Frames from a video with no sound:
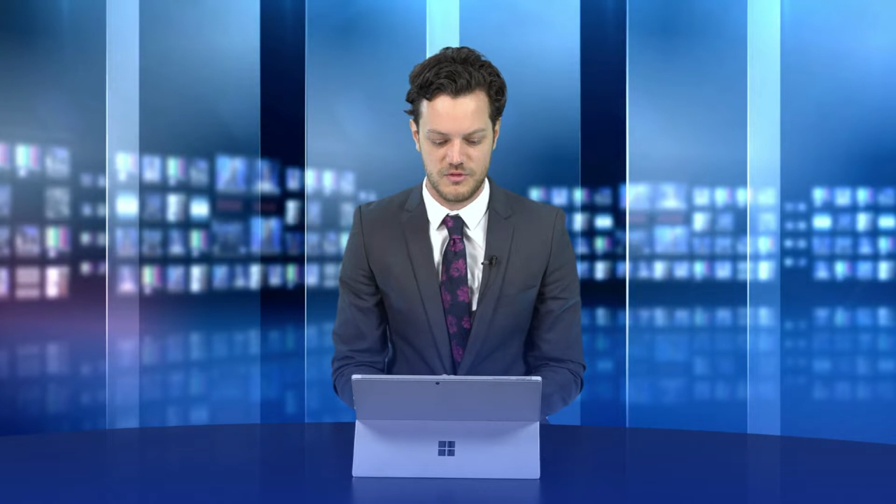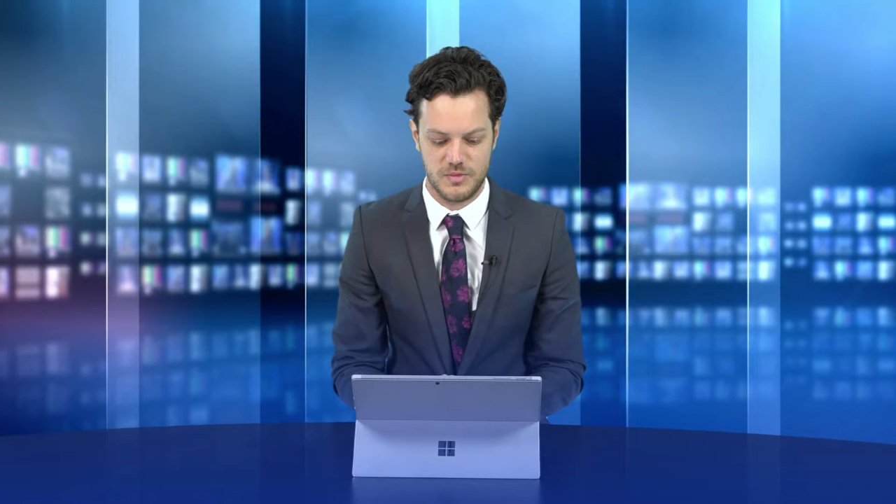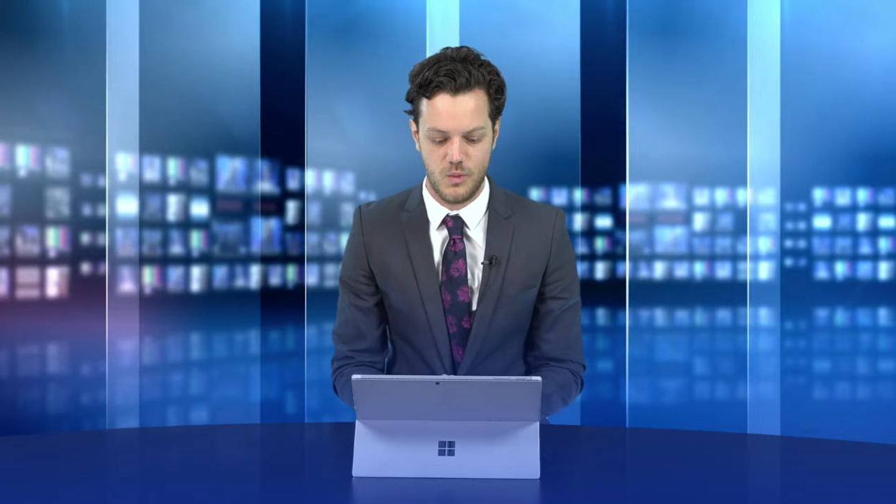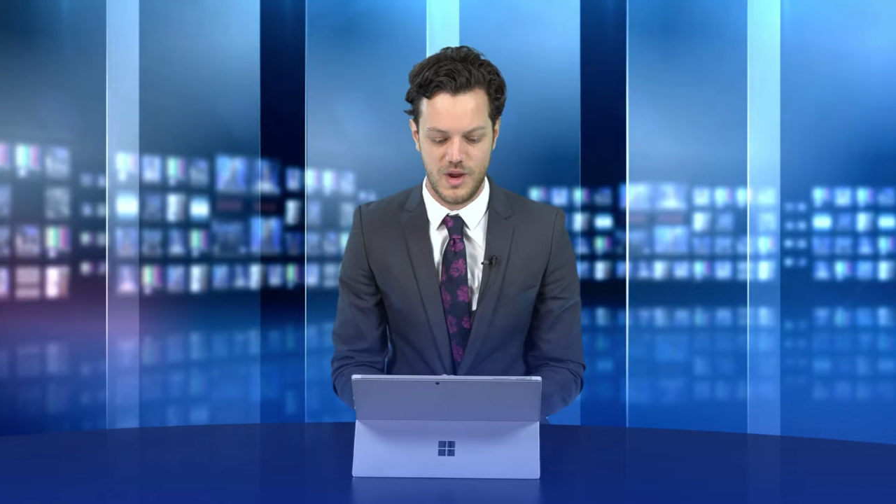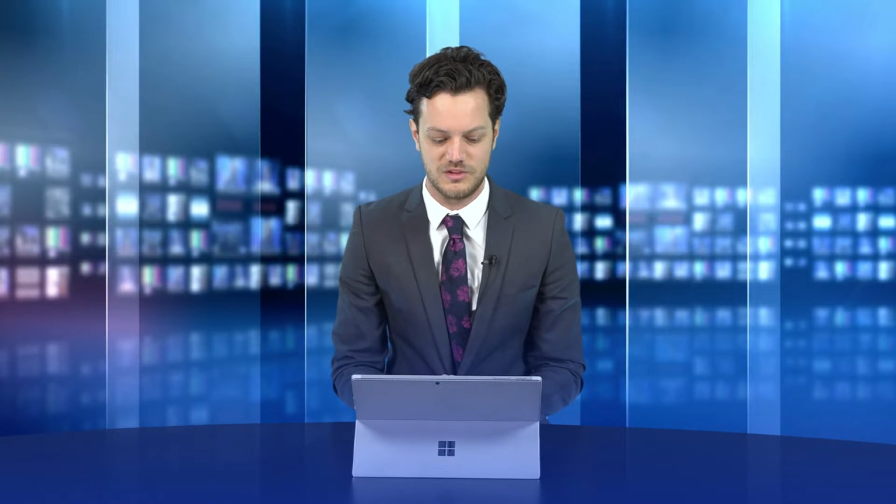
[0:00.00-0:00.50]

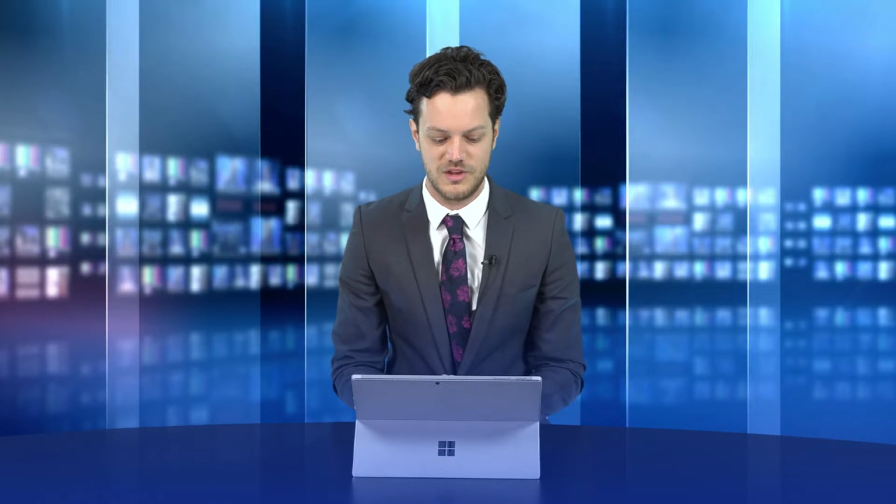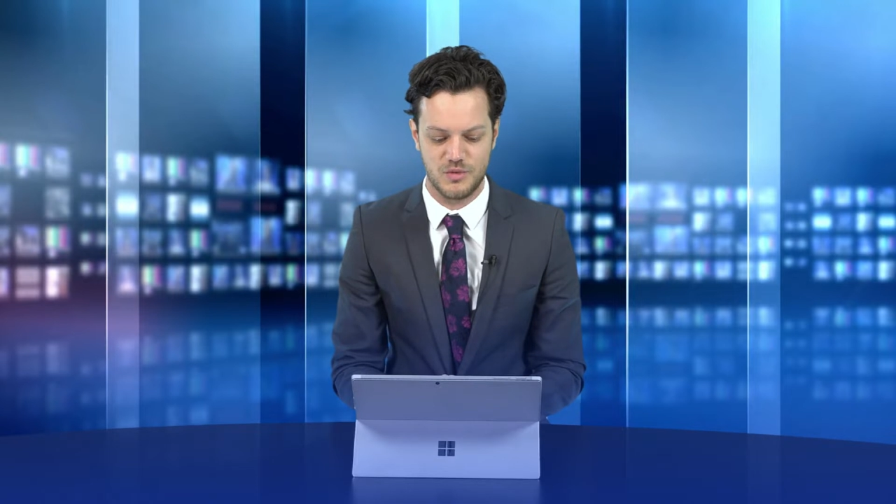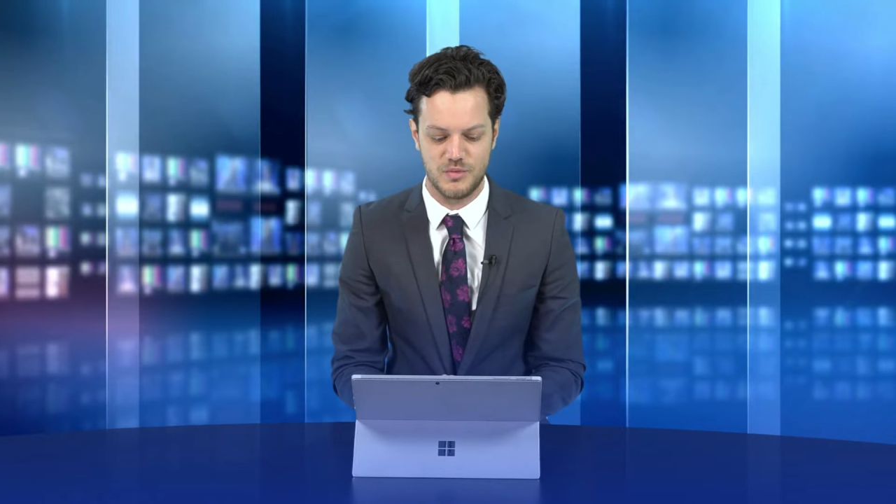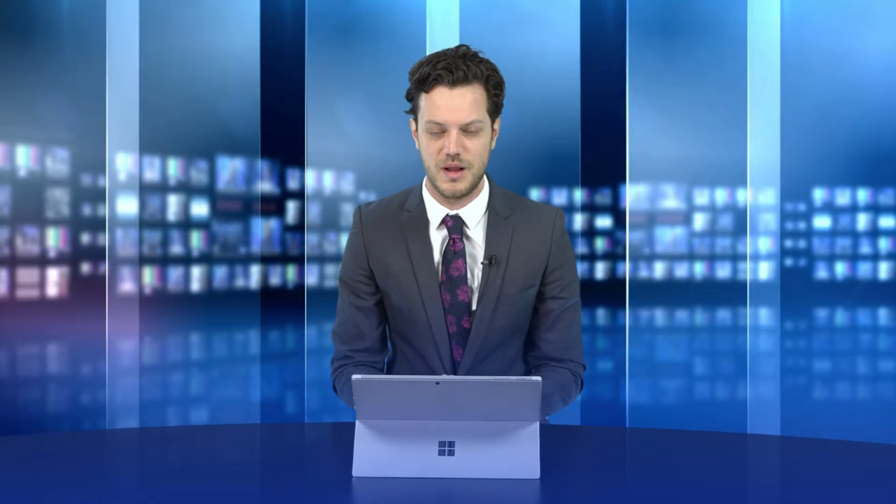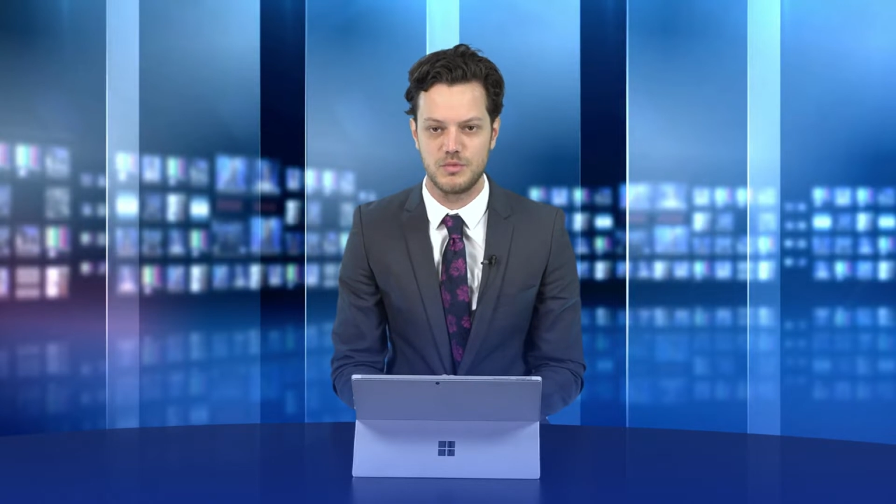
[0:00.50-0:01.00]
from the 1
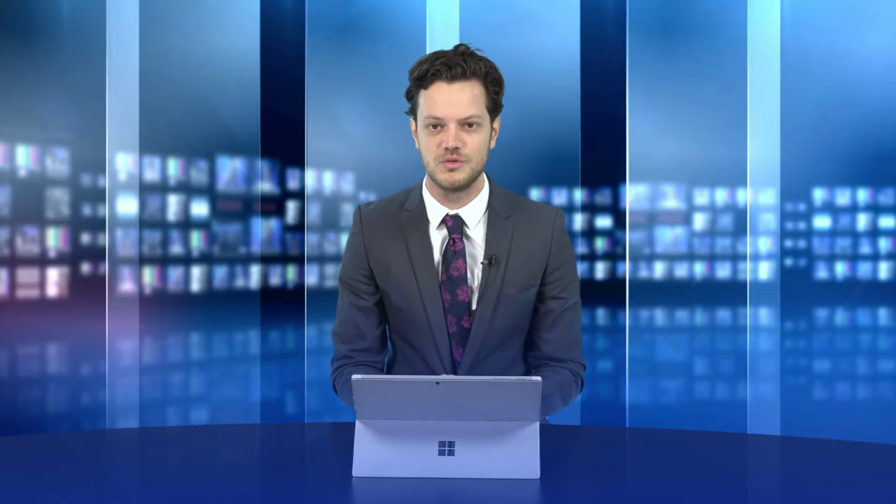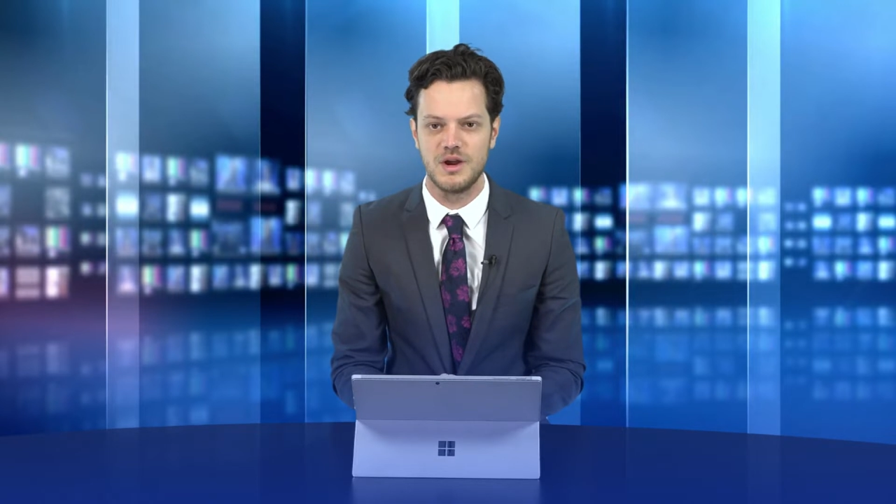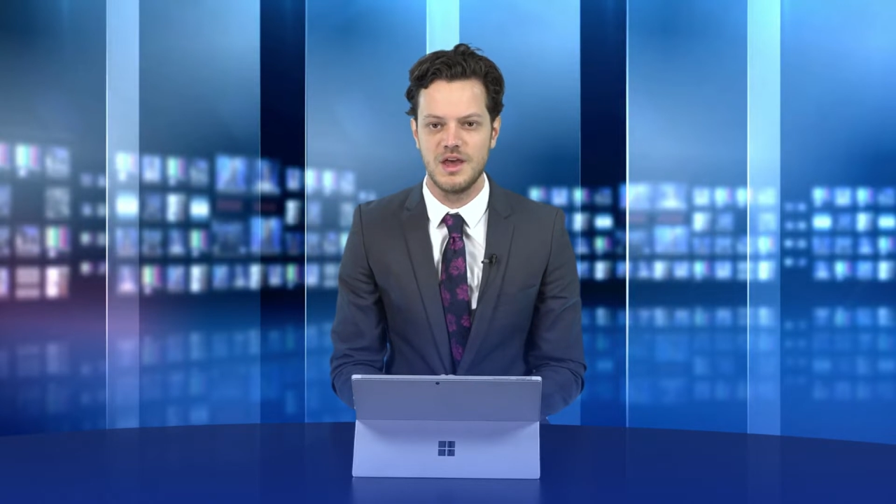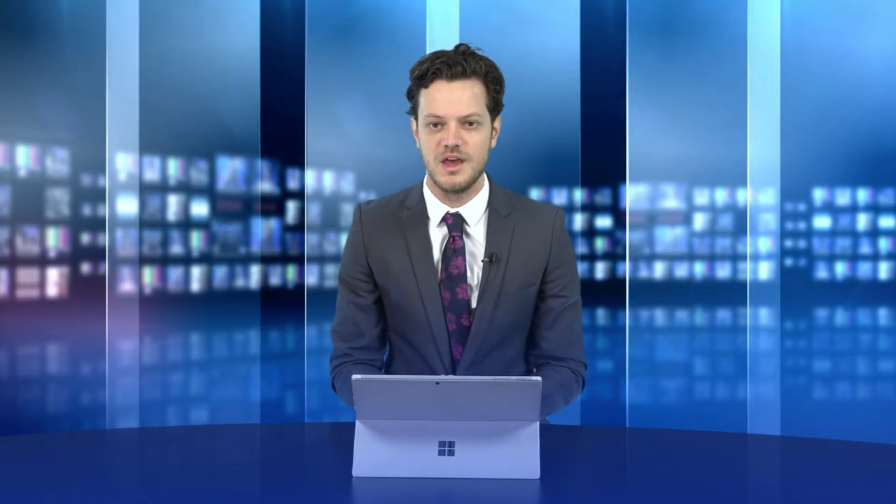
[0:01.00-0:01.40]
Double Bubble,